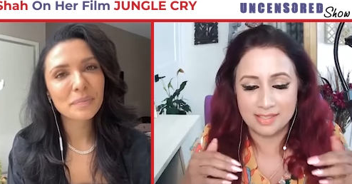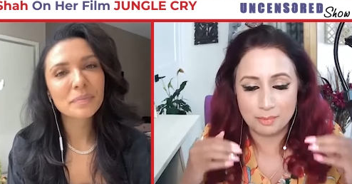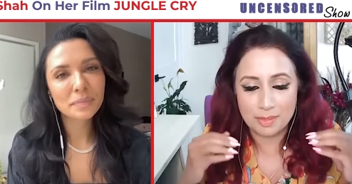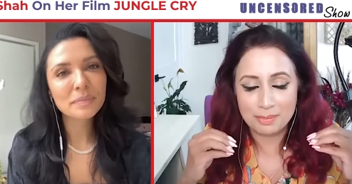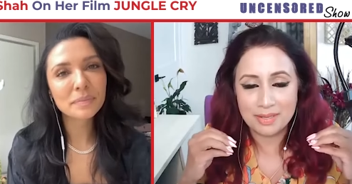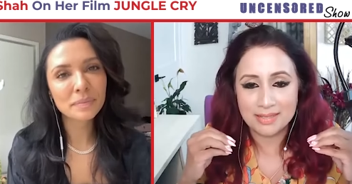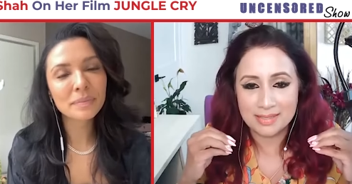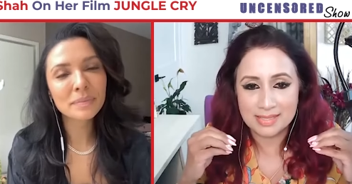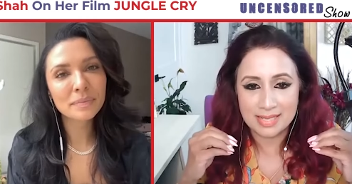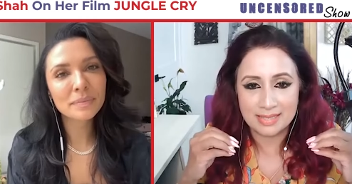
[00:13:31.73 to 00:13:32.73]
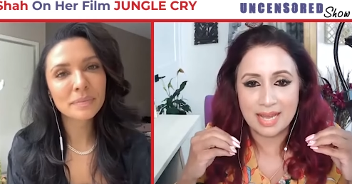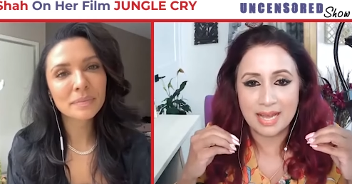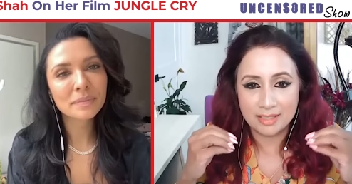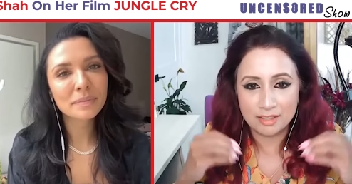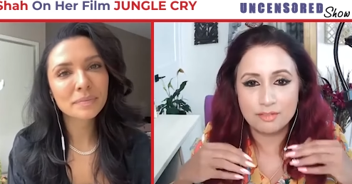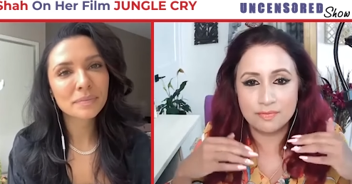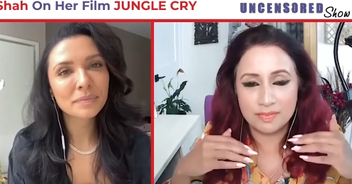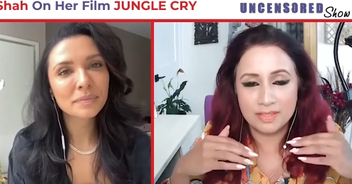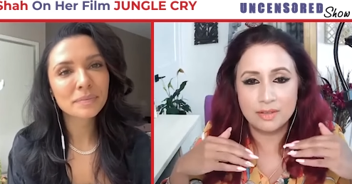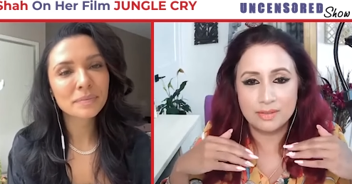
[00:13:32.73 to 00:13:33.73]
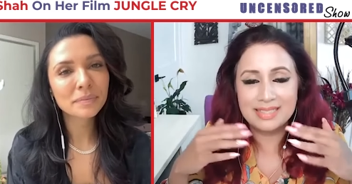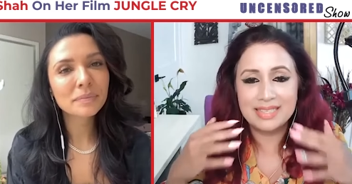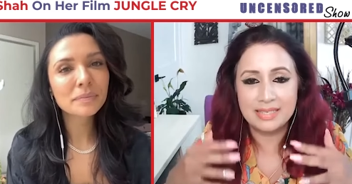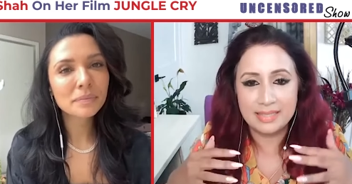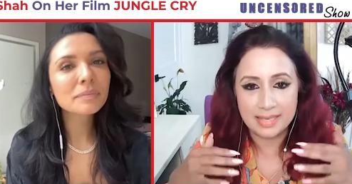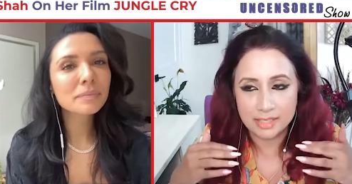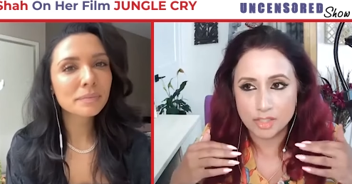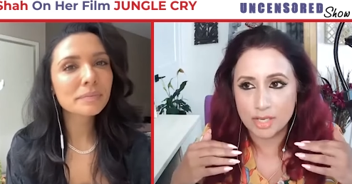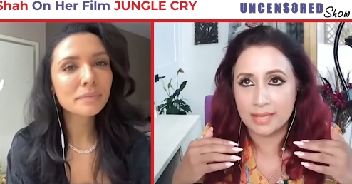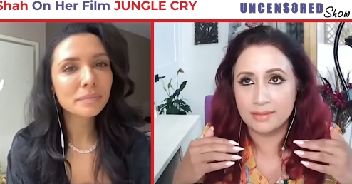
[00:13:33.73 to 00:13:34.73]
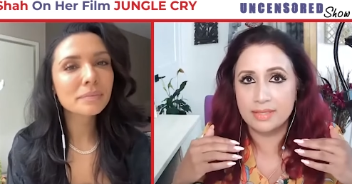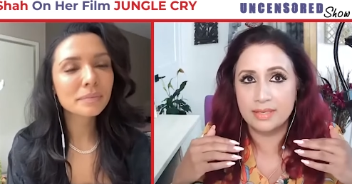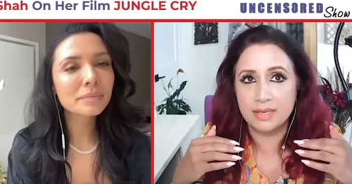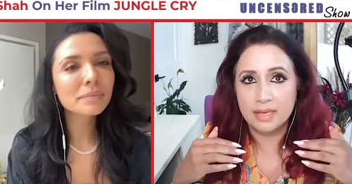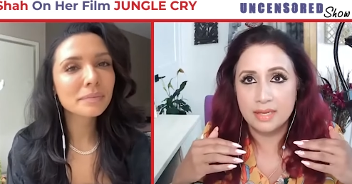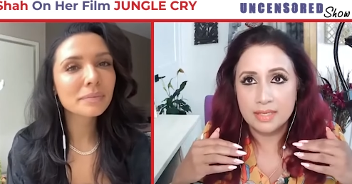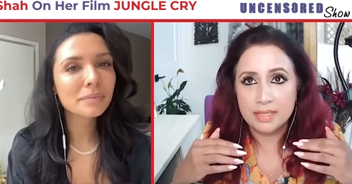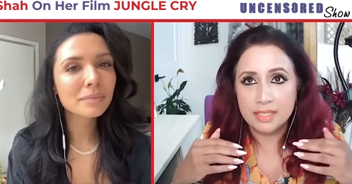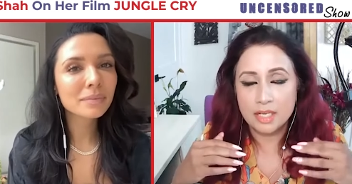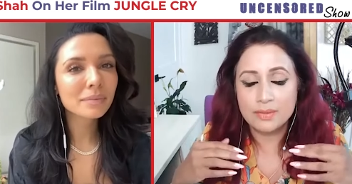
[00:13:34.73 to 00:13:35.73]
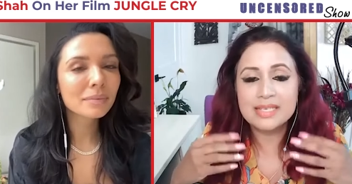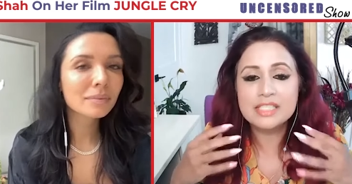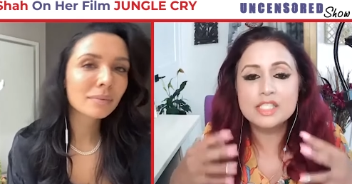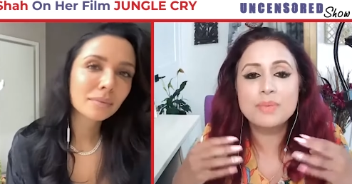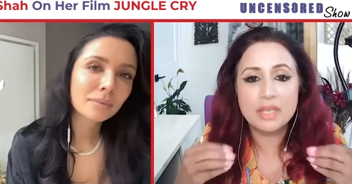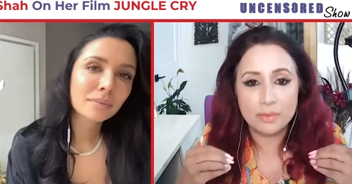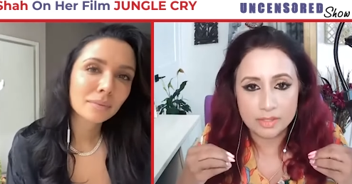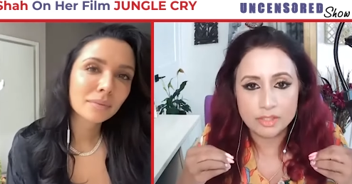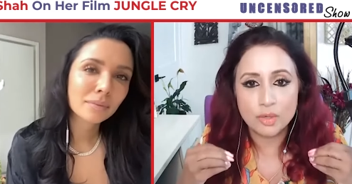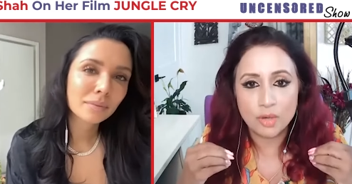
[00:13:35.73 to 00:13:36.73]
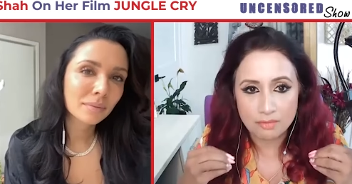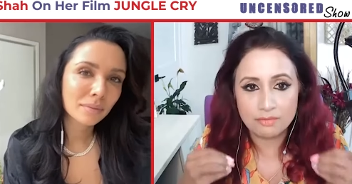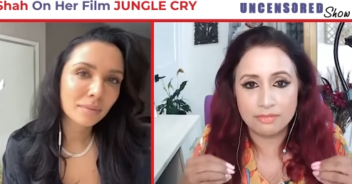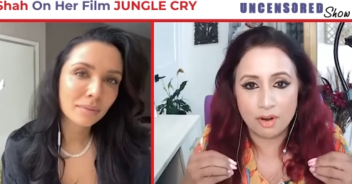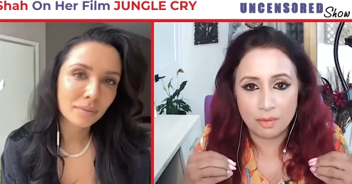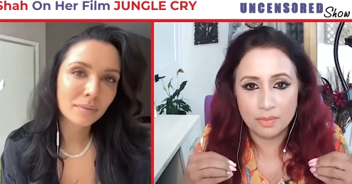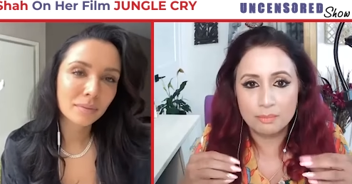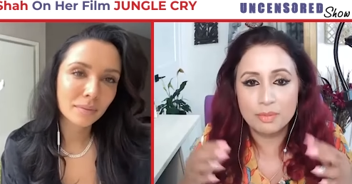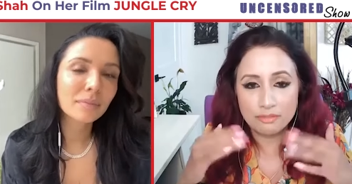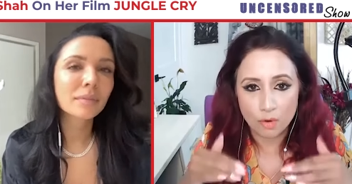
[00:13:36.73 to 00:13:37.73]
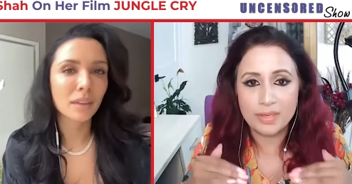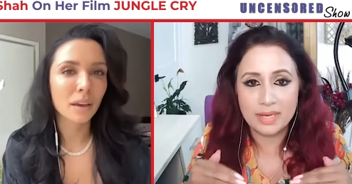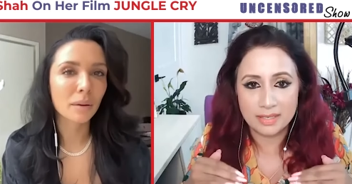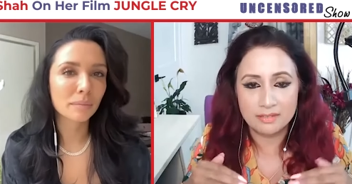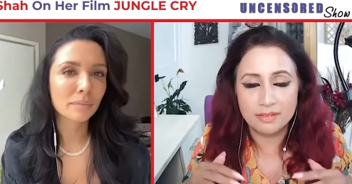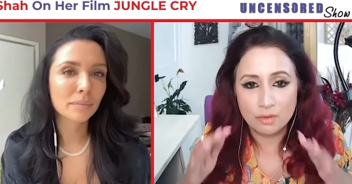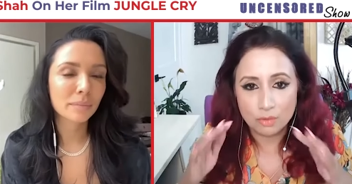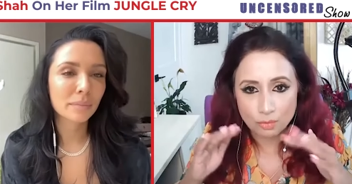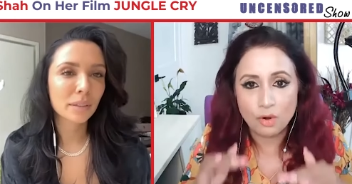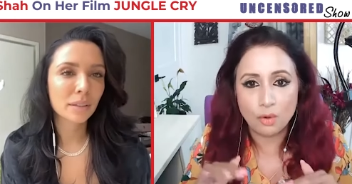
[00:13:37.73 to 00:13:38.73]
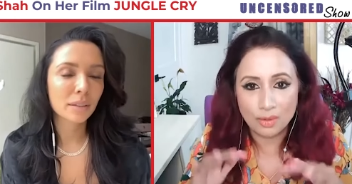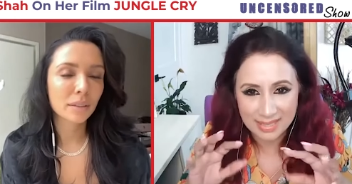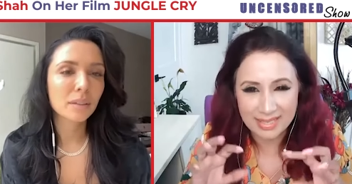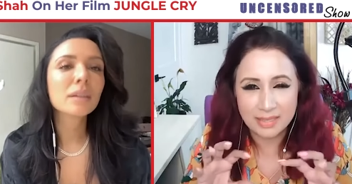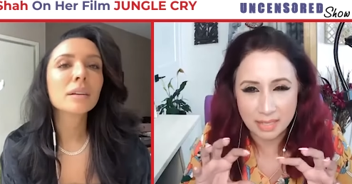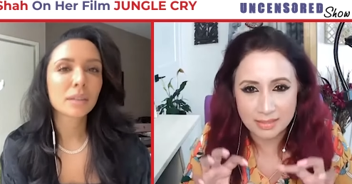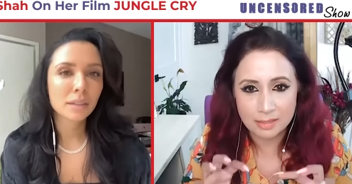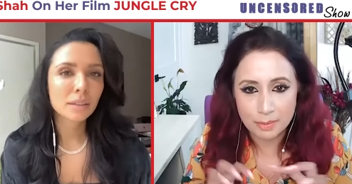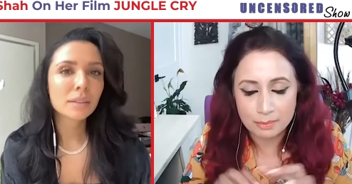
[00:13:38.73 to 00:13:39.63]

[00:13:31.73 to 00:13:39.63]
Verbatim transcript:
Speaker 1: so people mm-hmm. understand kind of you know the lineage and the you know the experience you come from before we yeah. kind of roll in a little bit